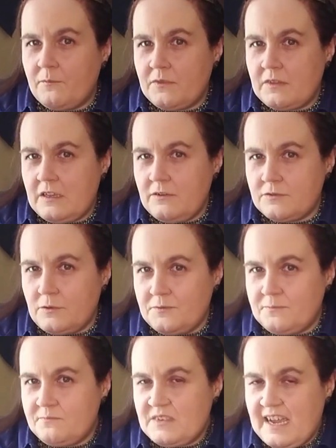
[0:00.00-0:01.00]
They use
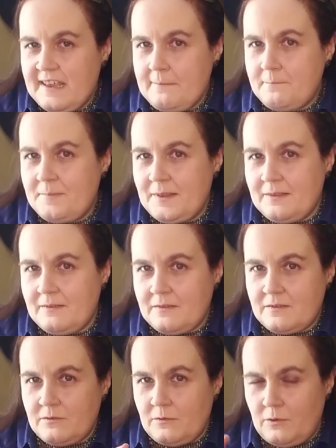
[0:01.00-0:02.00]
old type and
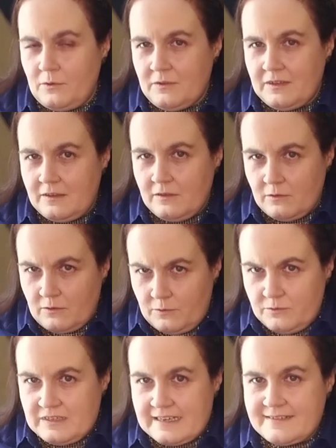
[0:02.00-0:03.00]

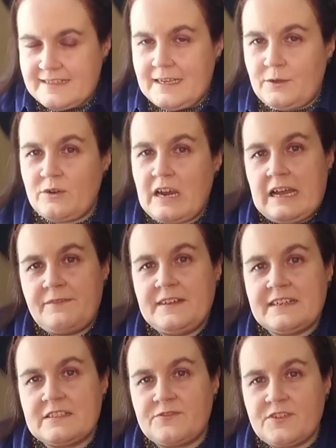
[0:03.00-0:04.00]
old style
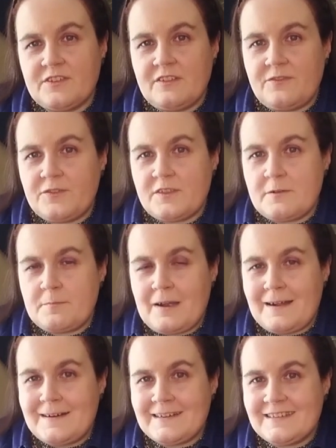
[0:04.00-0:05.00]
graphics for their
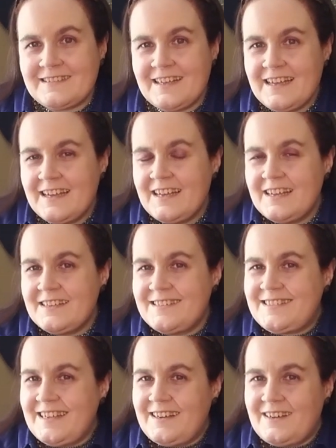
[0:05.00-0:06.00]
products.
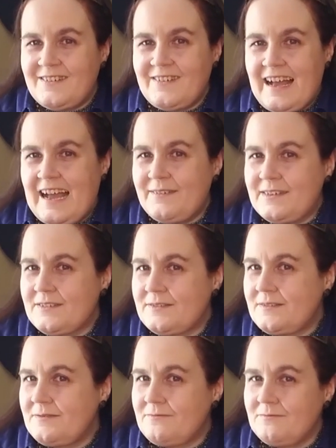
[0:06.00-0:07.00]
So
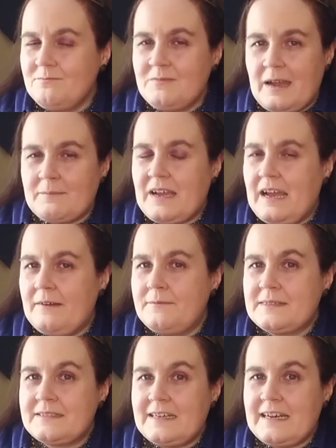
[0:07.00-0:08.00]
I'm
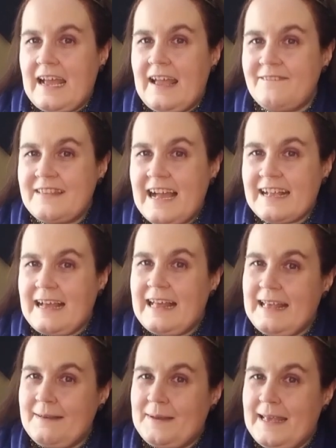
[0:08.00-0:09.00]
excited. I have not
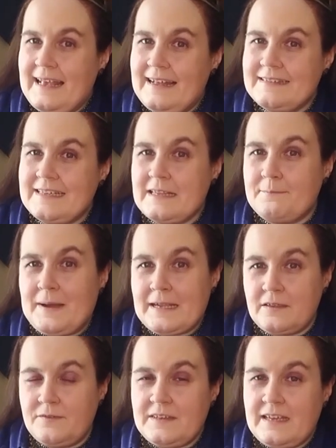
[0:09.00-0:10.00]
got my hands on the
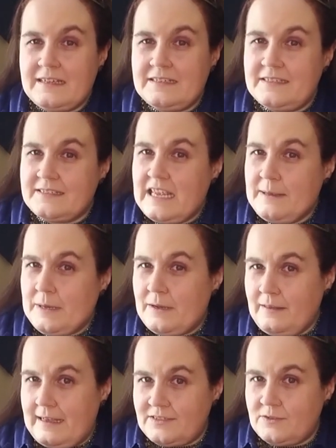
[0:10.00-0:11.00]
bottle of it yet. It just came
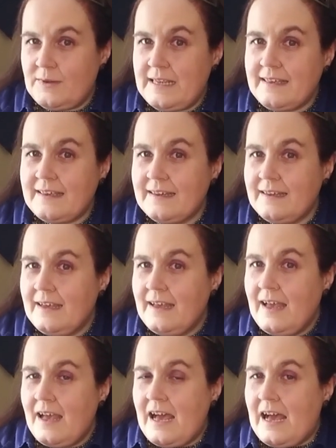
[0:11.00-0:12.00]
out last week,
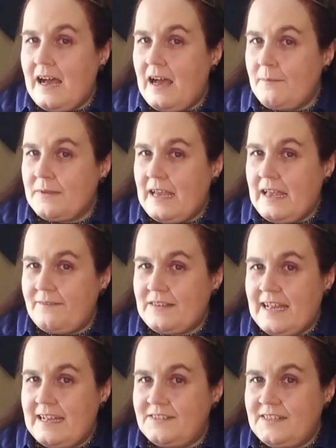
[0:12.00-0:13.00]
and I have
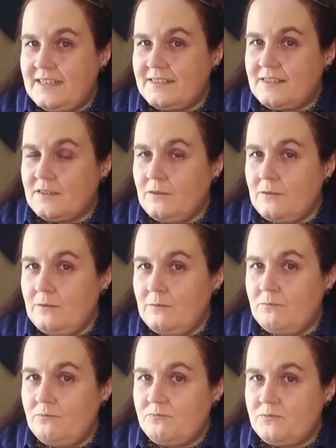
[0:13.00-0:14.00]
not had a chance to go
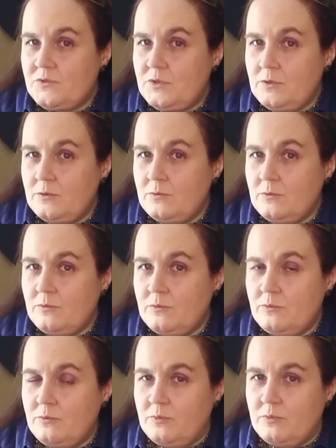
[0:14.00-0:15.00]
to